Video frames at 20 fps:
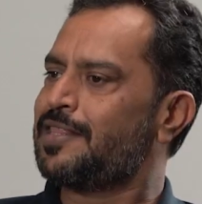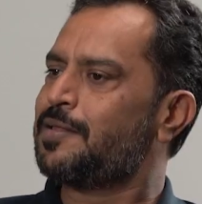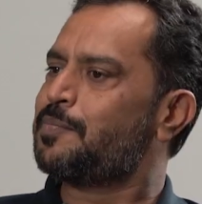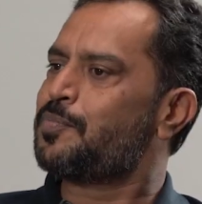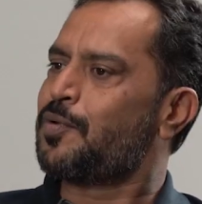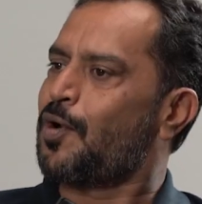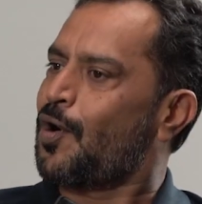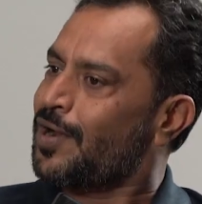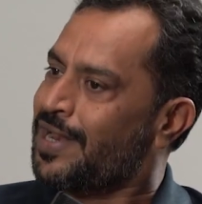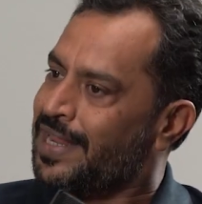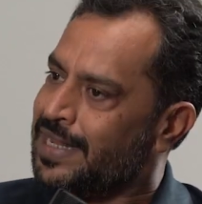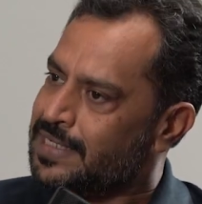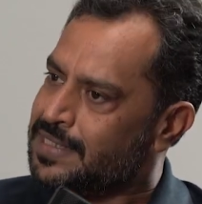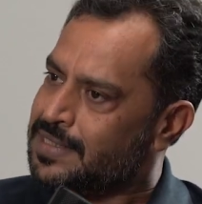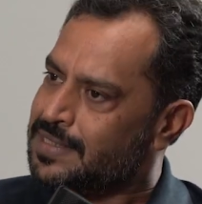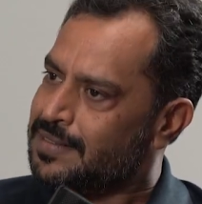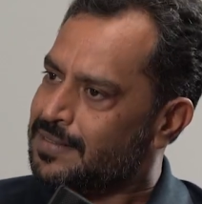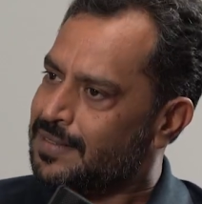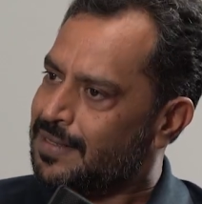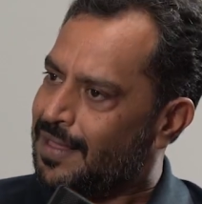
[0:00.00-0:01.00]
In the
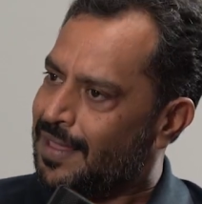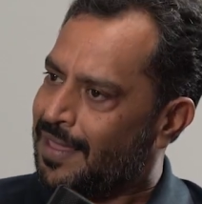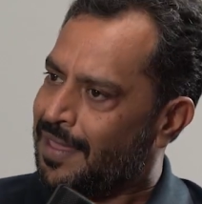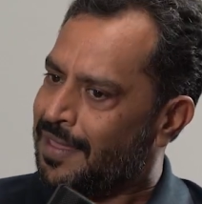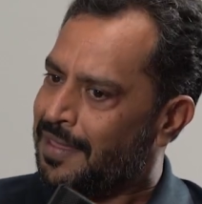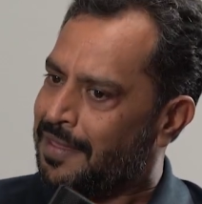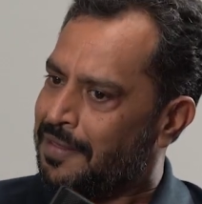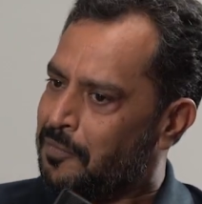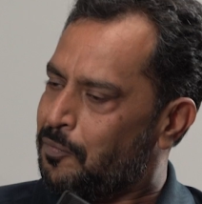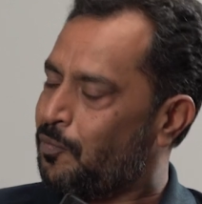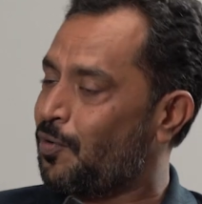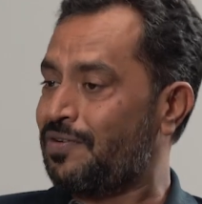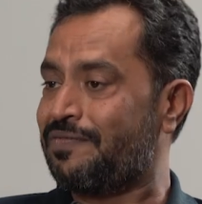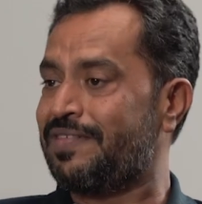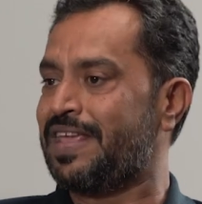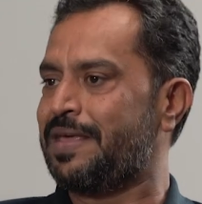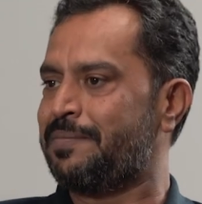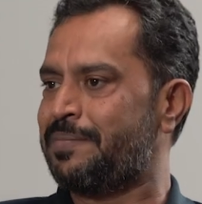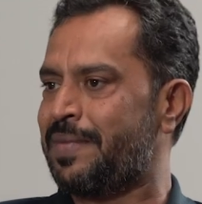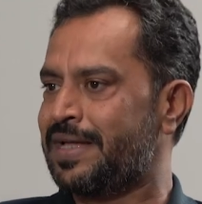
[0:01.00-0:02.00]
products, what
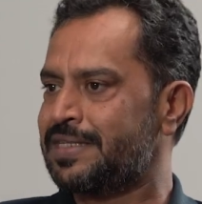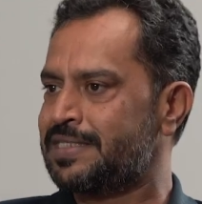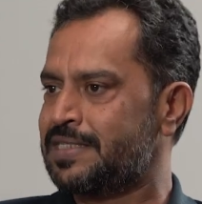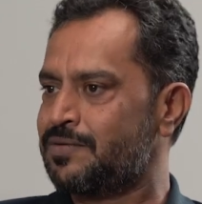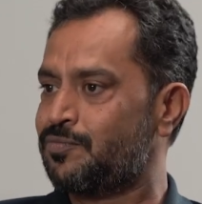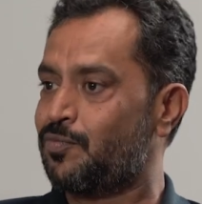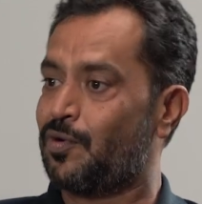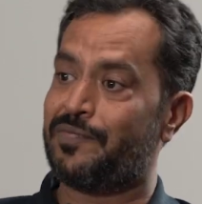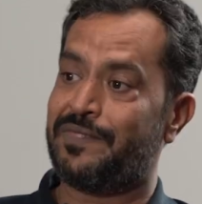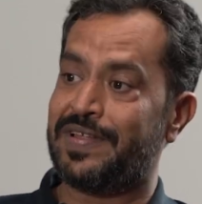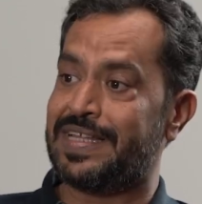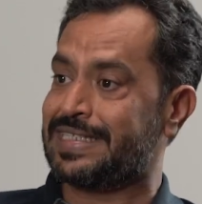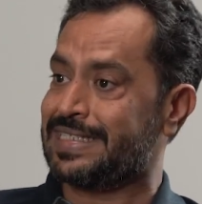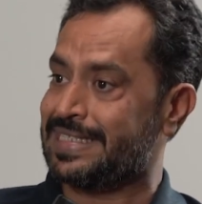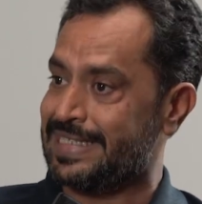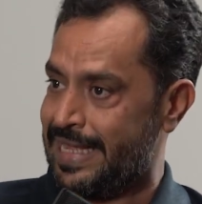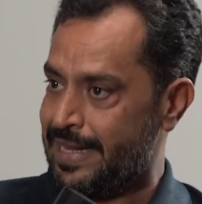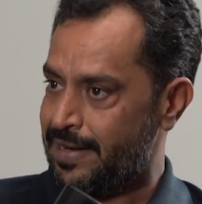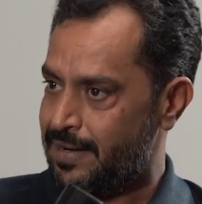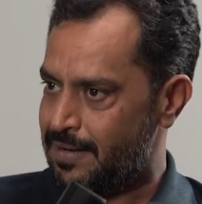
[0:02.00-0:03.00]
we imagined, what we
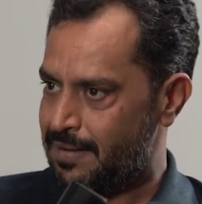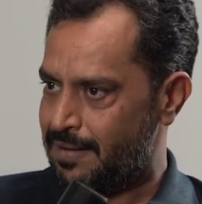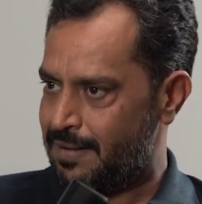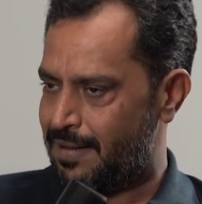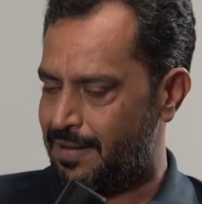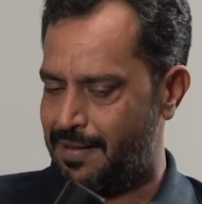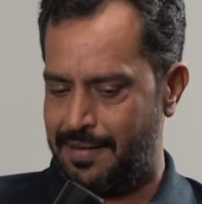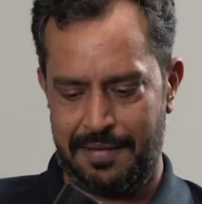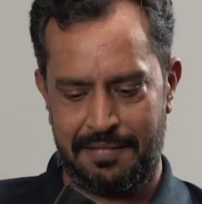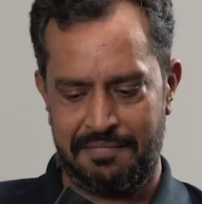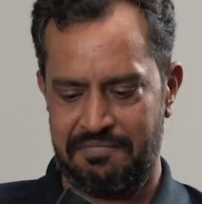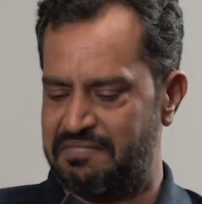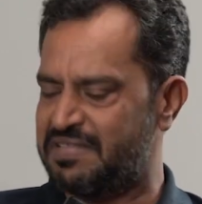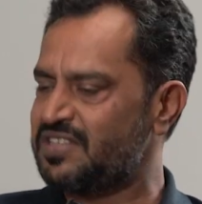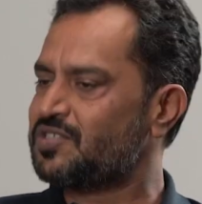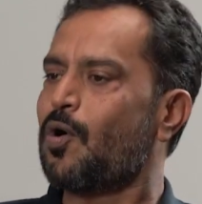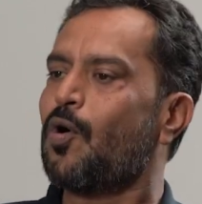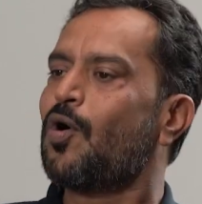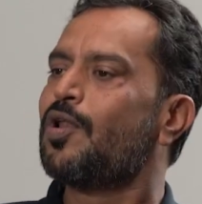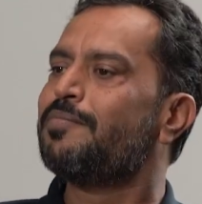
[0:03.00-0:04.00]
said,
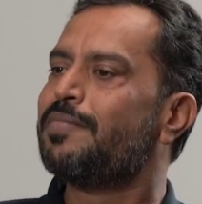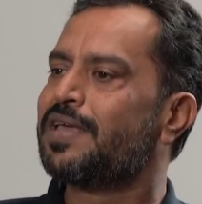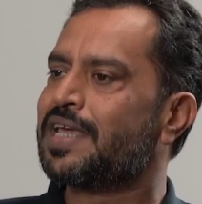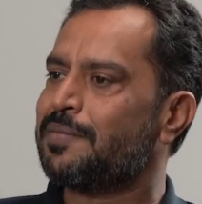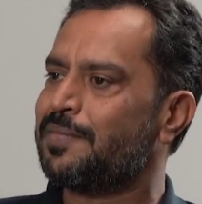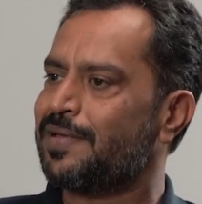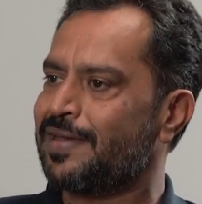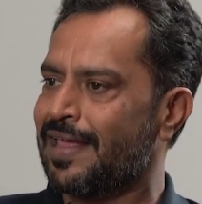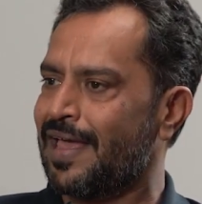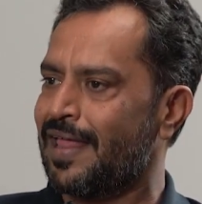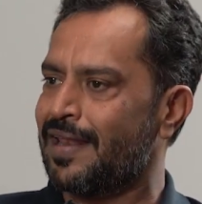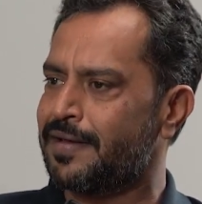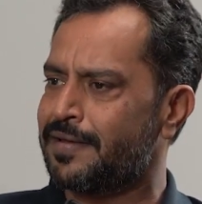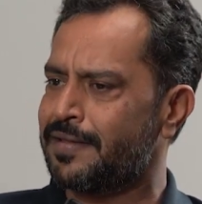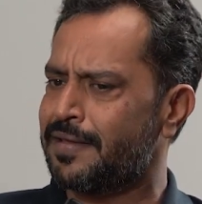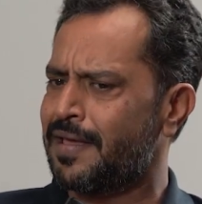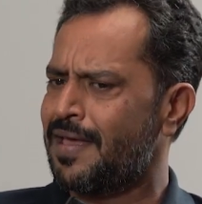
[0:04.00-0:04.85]
it's all become a reality.